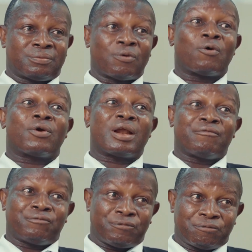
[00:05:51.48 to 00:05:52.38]

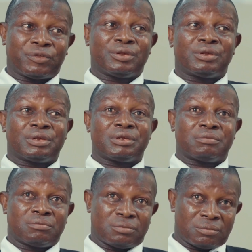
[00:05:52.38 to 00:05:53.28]
450
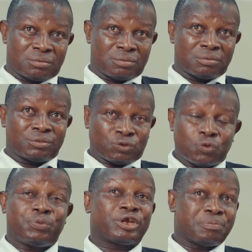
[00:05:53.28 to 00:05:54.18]

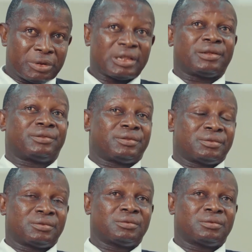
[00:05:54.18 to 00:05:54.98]
cubic meters.